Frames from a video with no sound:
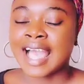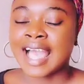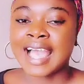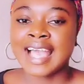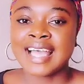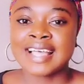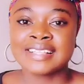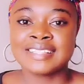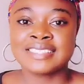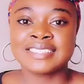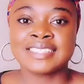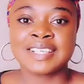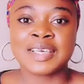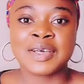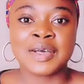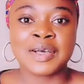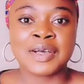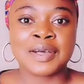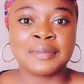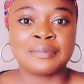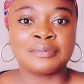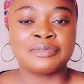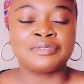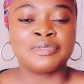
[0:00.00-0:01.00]
And
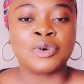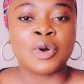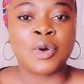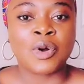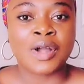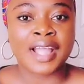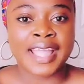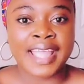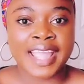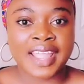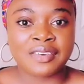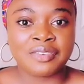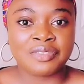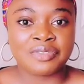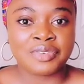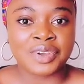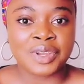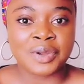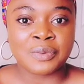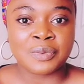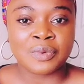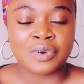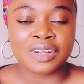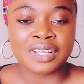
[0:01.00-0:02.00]
for
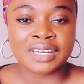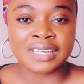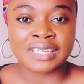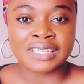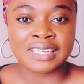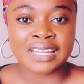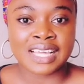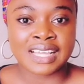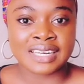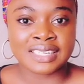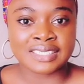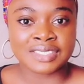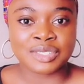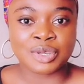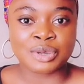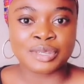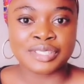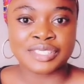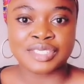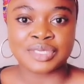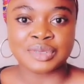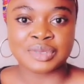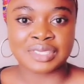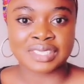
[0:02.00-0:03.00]
everyone that is
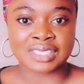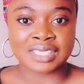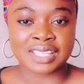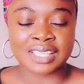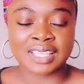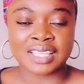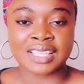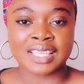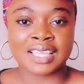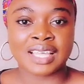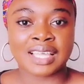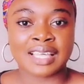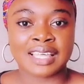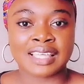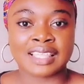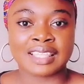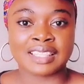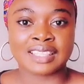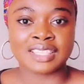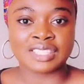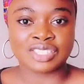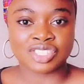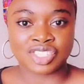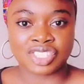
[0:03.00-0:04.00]
going to see
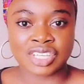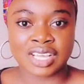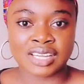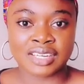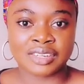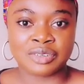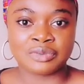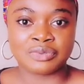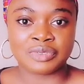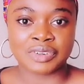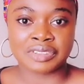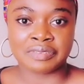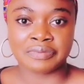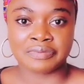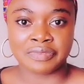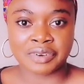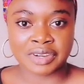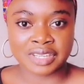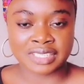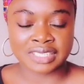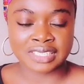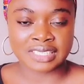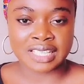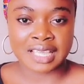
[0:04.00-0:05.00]
this channel for the
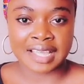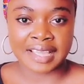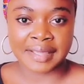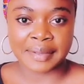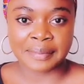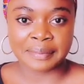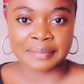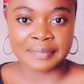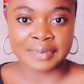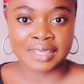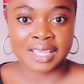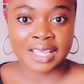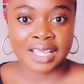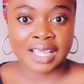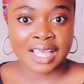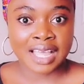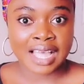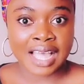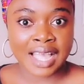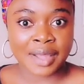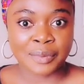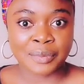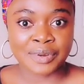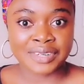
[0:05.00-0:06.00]
first time,
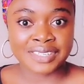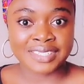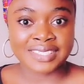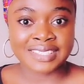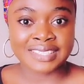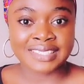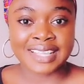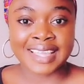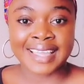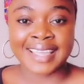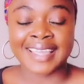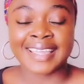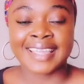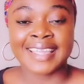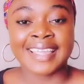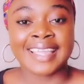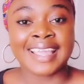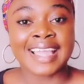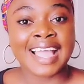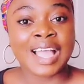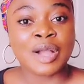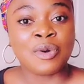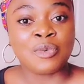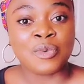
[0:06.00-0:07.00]
I want to
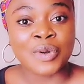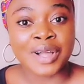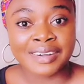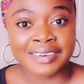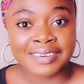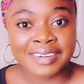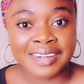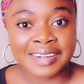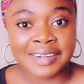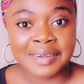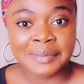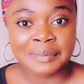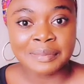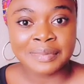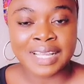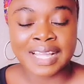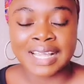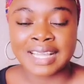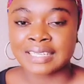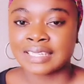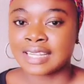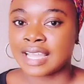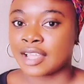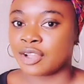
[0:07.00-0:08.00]
say welcome,
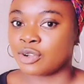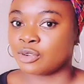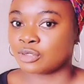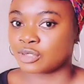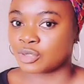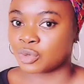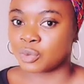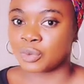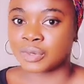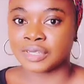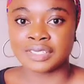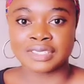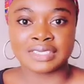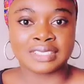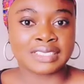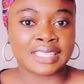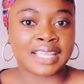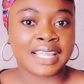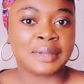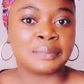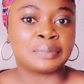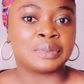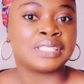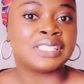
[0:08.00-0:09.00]
and I also want to
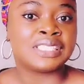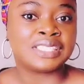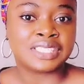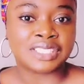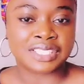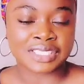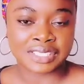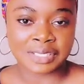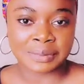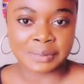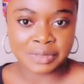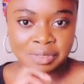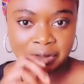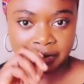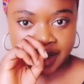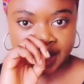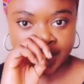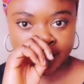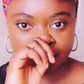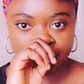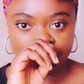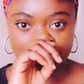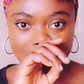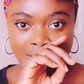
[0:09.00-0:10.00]
say please
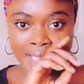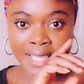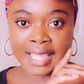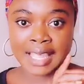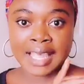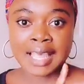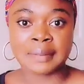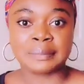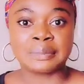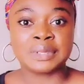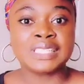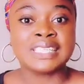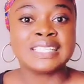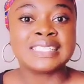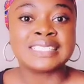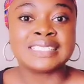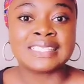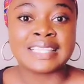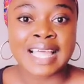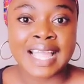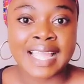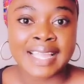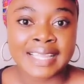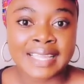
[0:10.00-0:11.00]
subscribe and
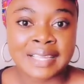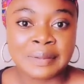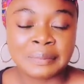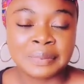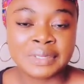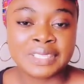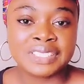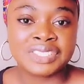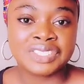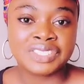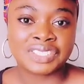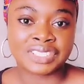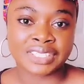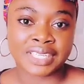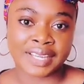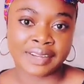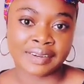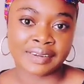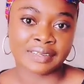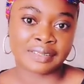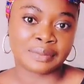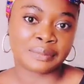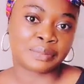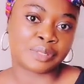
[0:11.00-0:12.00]
please like, please
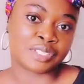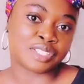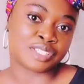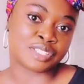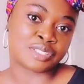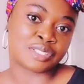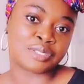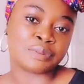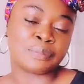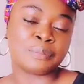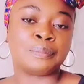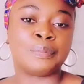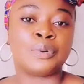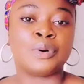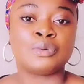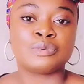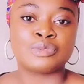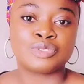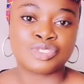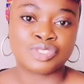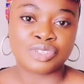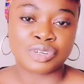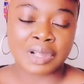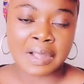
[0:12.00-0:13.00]
share, please
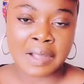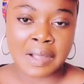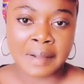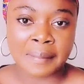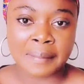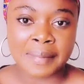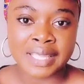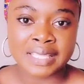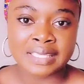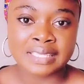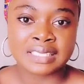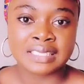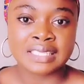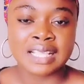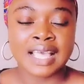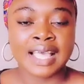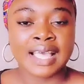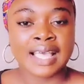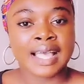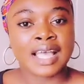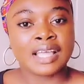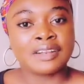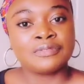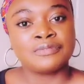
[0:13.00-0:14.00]
post your comments.
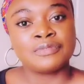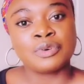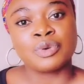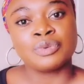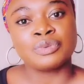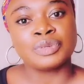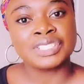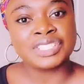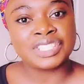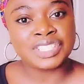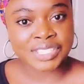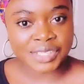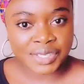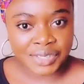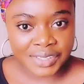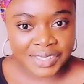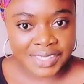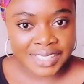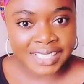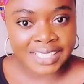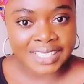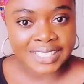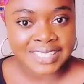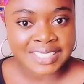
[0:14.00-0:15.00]
And for
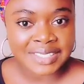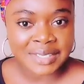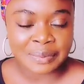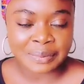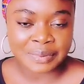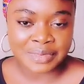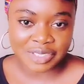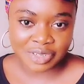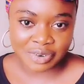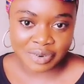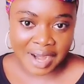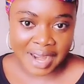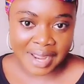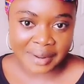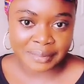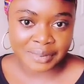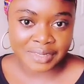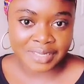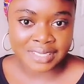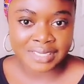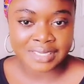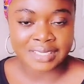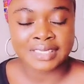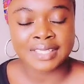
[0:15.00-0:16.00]
returning
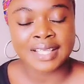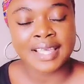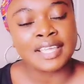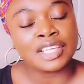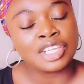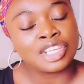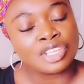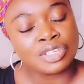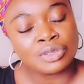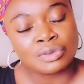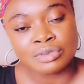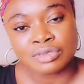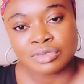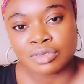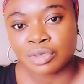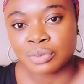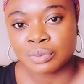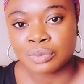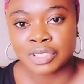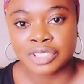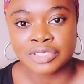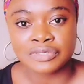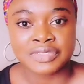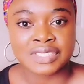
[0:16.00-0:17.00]
subscribers, thank you
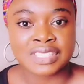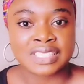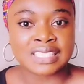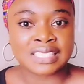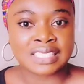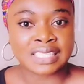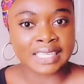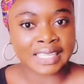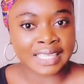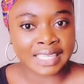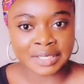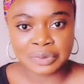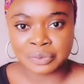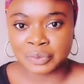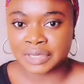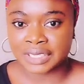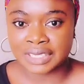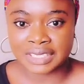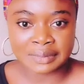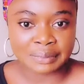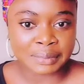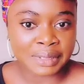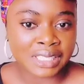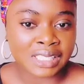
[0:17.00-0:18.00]
so much for sticking
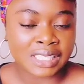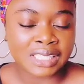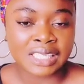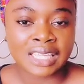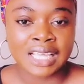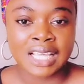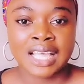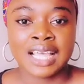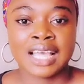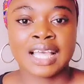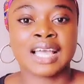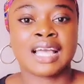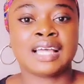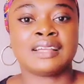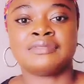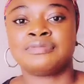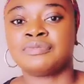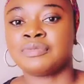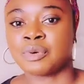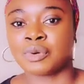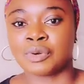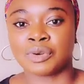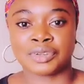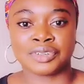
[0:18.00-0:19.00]
with me
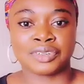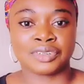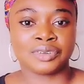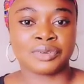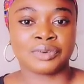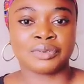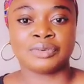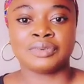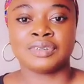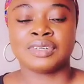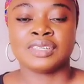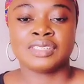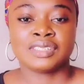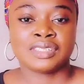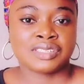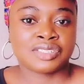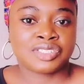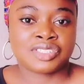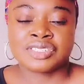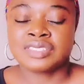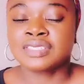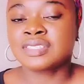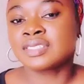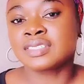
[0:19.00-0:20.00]
and for, you know,
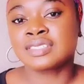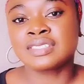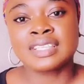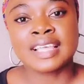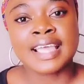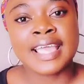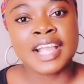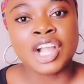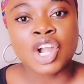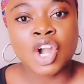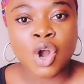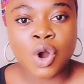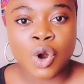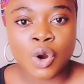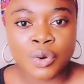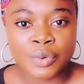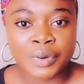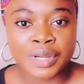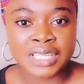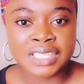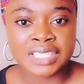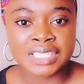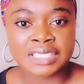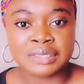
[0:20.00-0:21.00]
just
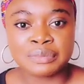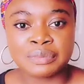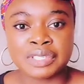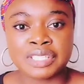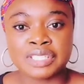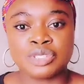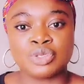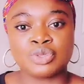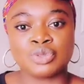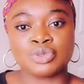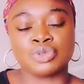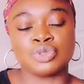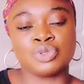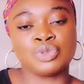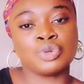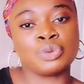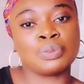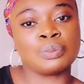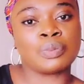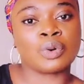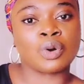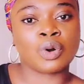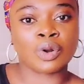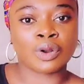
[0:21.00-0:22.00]
encouraging me to
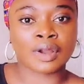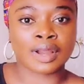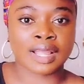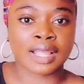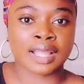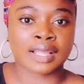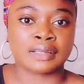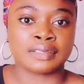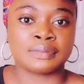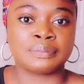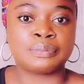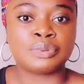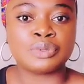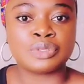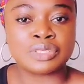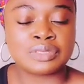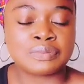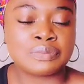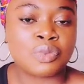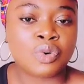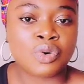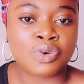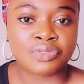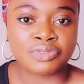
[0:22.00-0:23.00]
do more and
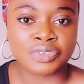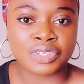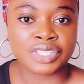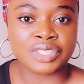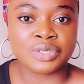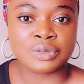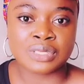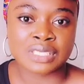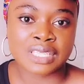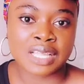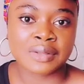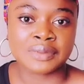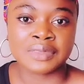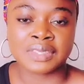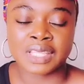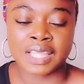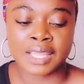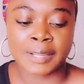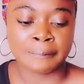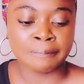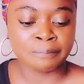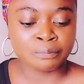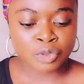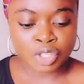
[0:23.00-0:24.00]
put more videos out
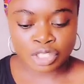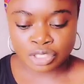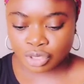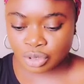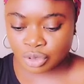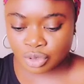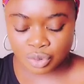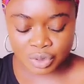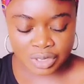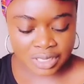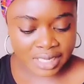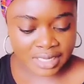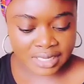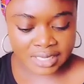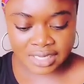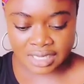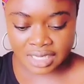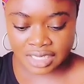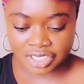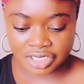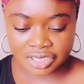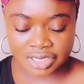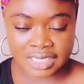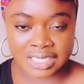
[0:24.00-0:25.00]
there. So today's
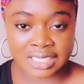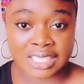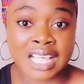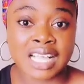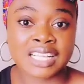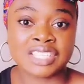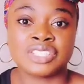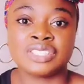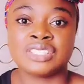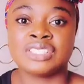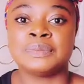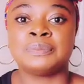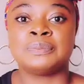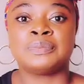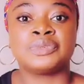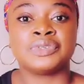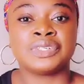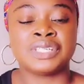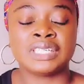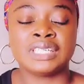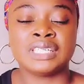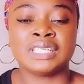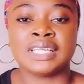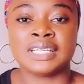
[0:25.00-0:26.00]
session is actually
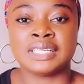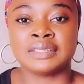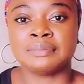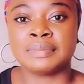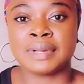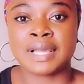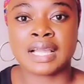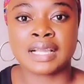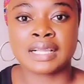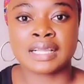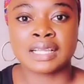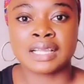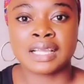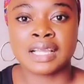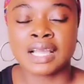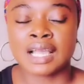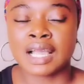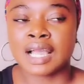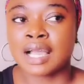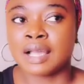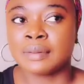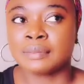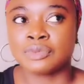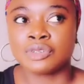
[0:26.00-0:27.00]
pretty laid back.
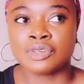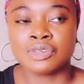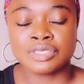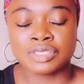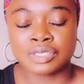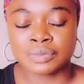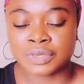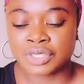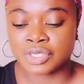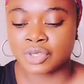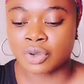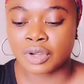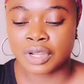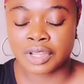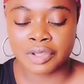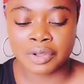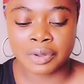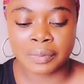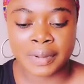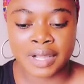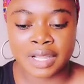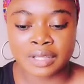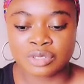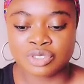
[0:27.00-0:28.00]
I'm going to be
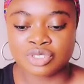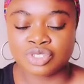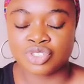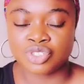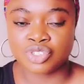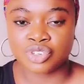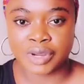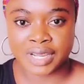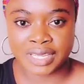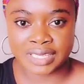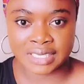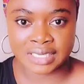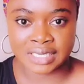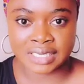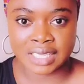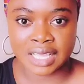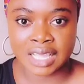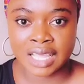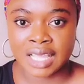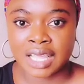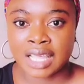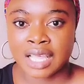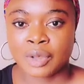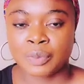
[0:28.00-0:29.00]
talking about stress.
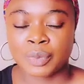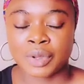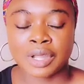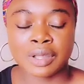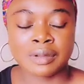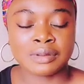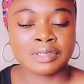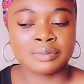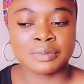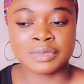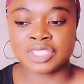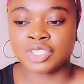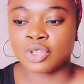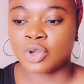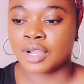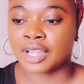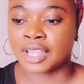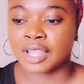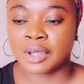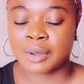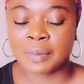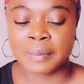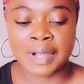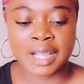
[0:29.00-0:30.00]
We're going to be
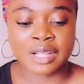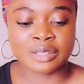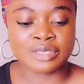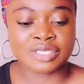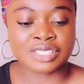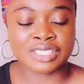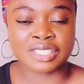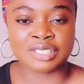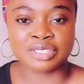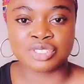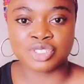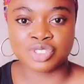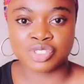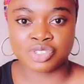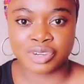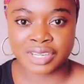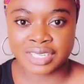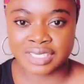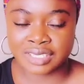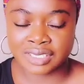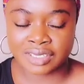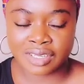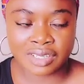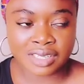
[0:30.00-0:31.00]
talking about the
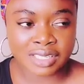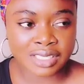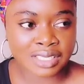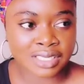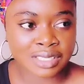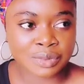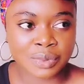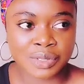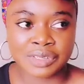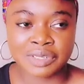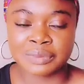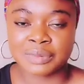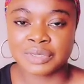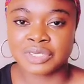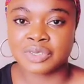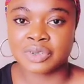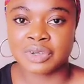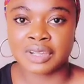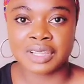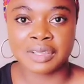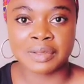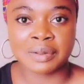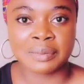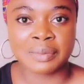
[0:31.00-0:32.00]
stressors. We're going to be
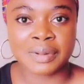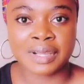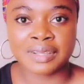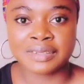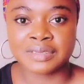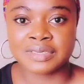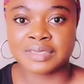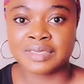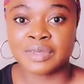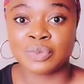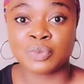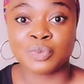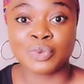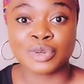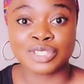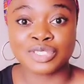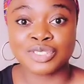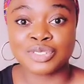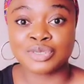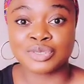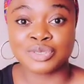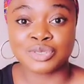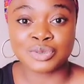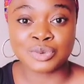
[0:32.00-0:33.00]
talking about
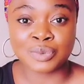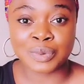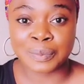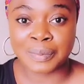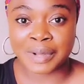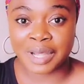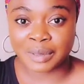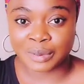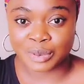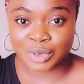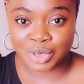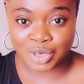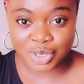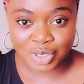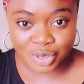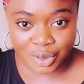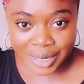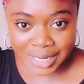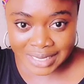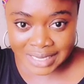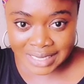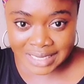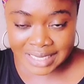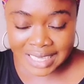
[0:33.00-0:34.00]
what to do about
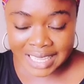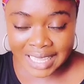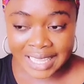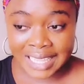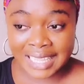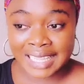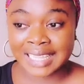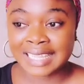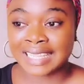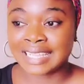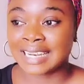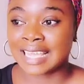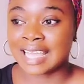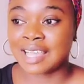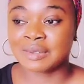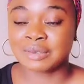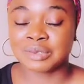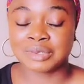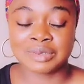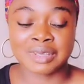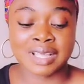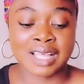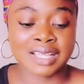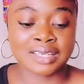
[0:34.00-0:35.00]
stress and
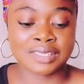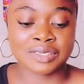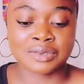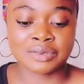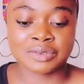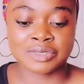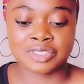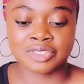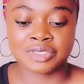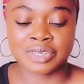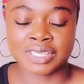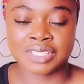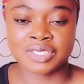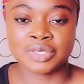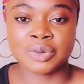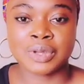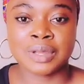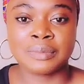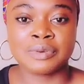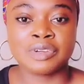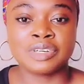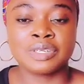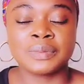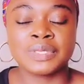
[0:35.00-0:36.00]
how to handle stress.
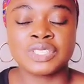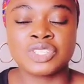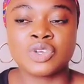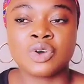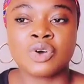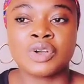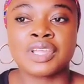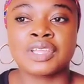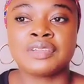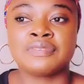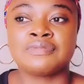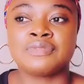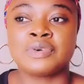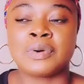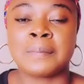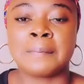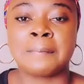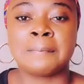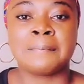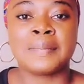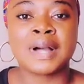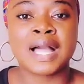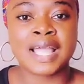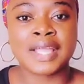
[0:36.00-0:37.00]
So I'm going to be talking
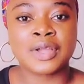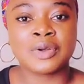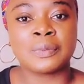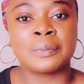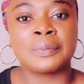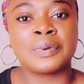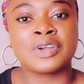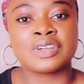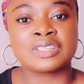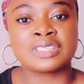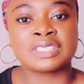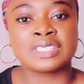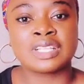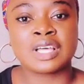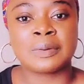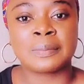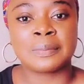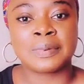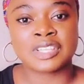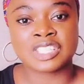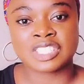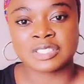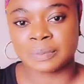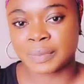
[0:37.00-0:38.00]
from my own
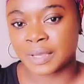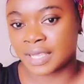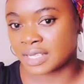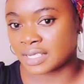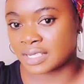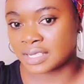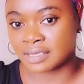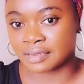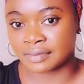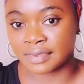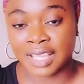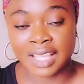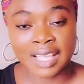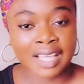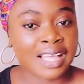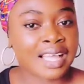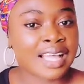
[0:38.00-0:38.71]
personal perspective.